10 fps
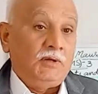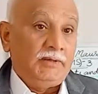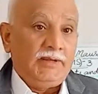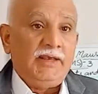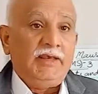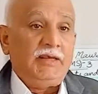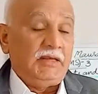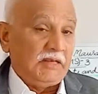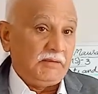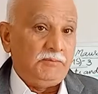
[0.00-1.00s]

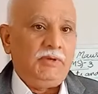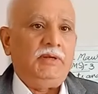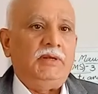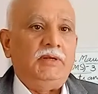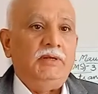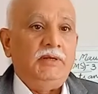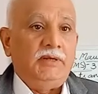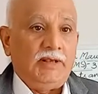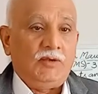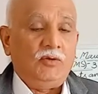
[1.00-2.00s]
AAB,
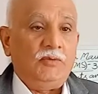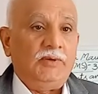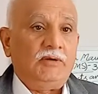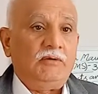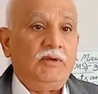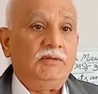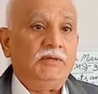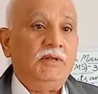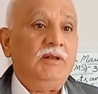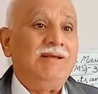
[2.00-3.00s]

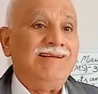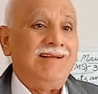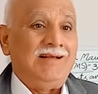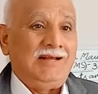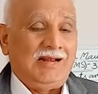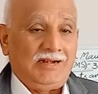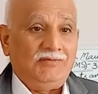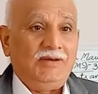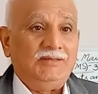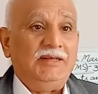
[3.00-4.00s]
Agrometeorological
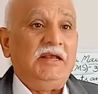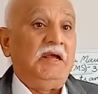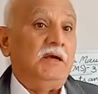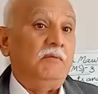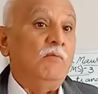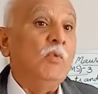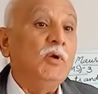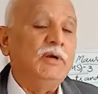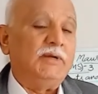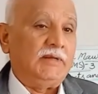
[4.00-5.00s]
Advisory
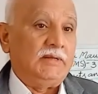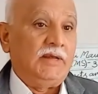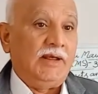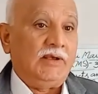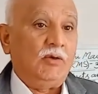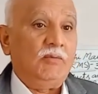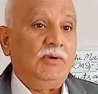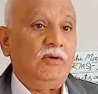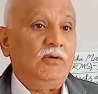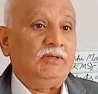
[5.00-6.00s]
Bulletin,
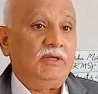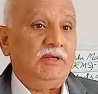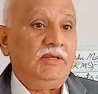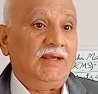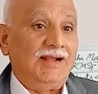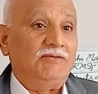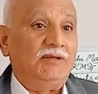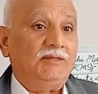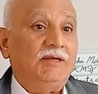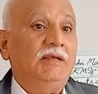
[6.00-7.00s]
Agrometeorological
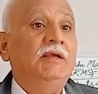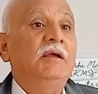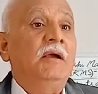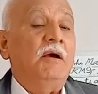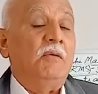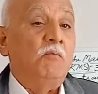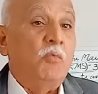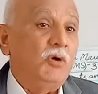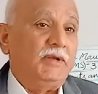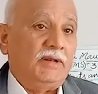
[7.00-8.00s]
Advisory
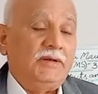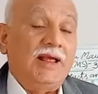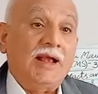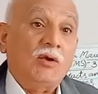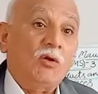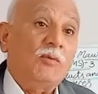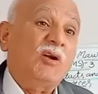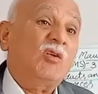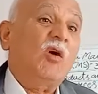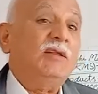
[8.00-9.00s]
Bulletin,
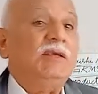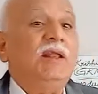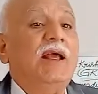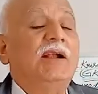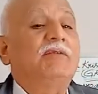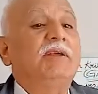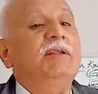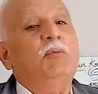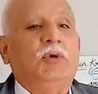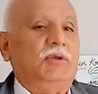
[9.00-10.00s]
Agrometeorological
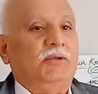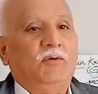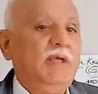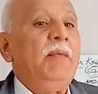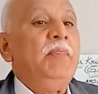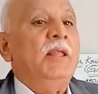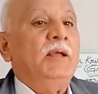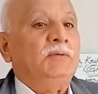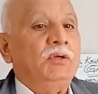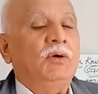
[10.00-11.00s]
Advisory Bulletin. Okay,
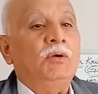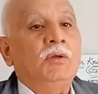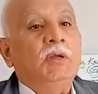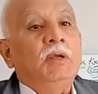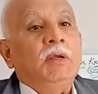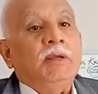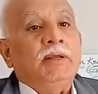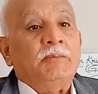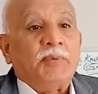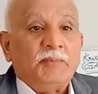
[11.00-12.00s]
so
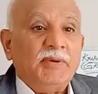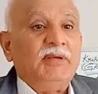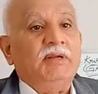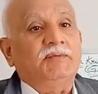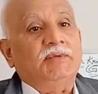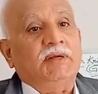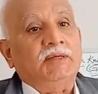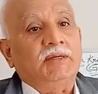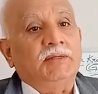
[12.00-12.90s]
in preparation of that,